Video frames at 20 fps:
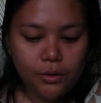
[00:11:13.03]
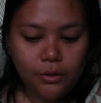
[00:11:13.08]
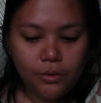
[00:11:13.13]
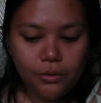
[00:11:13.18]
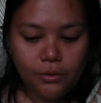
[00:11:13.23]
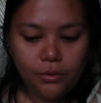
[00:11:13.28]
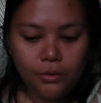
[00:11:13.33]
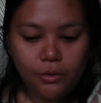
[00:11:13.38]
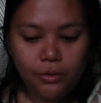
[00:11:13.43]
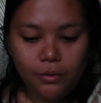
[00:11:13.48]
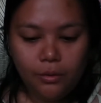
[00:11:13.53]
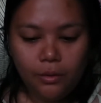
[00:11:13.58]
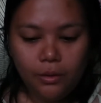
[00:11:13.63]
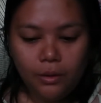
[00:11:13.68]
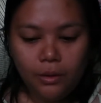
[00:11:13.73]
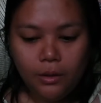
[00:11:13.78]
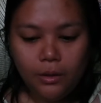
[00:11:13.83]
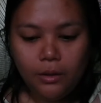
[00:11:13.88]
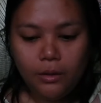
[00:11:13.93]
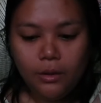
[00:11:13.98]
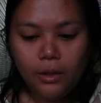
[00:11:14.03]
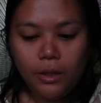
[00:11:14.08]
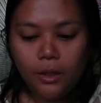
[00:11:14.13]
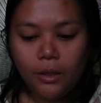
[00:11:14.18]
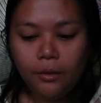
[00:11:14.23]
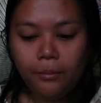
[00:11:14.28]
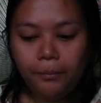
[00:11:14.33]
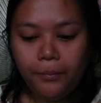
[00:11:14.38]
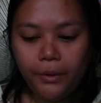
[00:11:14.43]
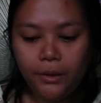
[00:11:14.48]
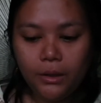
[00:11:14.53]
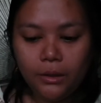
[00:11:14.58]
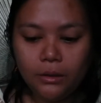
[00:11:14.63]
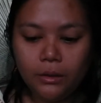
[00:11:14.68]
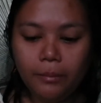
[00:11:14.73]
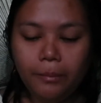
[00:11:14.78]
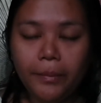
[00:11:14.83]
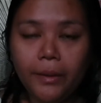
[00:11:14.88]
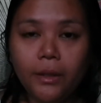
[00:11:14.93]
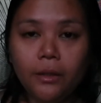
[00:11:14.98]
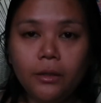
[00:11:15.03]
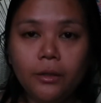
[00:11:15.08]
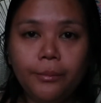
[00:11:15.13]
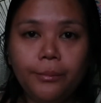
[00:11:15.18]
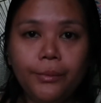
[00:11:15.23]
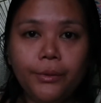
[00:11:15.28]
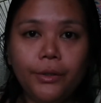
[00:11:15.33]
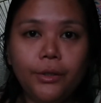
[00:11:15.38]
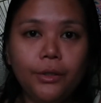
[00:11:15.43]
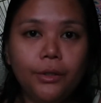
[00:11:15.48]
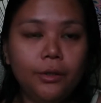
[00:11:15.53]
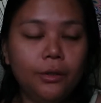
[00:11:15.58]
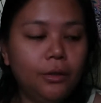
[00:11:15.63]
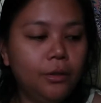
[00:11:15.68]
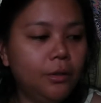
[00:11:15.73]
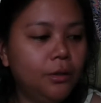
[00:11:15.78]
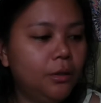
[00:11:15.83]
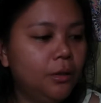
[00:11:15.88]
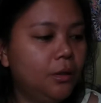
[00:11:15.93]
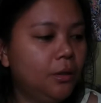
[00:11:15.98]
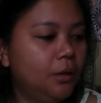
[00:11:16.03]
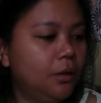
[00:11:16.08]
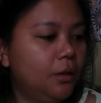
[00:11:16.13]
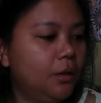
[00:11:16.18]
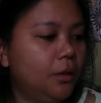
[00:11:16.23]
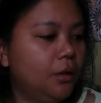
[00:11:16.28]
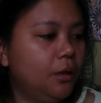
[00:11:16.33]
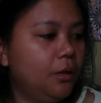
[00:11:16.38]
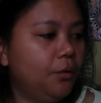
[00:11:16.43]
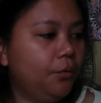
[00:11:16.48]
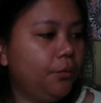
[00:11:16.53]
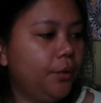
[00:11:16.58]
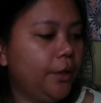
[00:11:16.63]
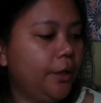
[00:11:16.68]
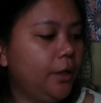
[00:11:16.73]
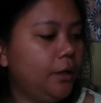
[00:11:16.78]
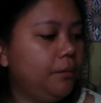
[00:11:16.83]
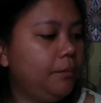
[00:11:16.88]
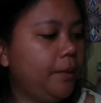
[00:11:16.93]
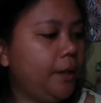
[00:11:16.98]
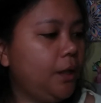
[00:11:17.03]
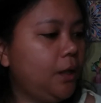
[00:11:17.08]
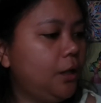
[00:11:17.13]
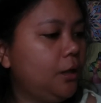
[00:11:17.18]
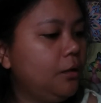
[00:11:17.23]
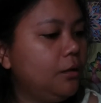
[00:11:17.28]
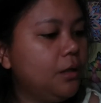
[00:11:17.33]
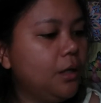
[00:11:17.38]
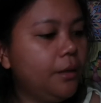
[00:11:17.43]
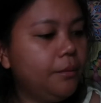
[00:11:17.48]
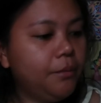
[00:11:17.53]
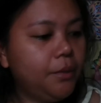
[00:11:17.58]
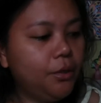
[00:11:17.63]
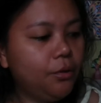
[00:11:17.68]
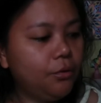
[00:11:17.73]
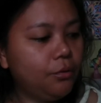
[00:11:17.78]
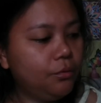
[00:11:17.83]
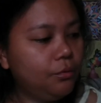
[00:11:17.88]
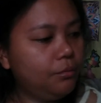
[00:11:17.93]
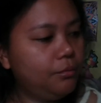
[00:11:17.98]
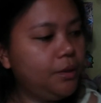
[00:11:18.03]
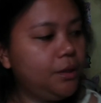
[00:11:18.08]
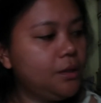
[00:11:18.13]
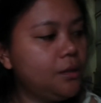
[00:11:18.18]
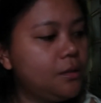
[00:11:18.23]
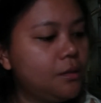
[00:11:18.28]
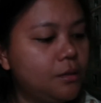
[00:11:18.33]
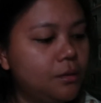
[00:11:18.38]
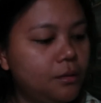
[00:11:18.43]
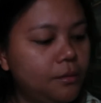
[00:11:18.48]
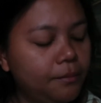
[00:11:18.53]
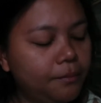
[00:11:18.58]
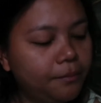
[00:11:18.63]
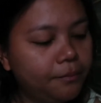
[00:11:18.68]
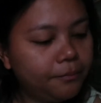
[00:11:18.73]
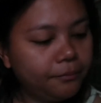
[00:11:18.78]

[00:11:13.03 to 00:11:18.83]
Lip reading: So they are pretty dependable when making the amigurumis.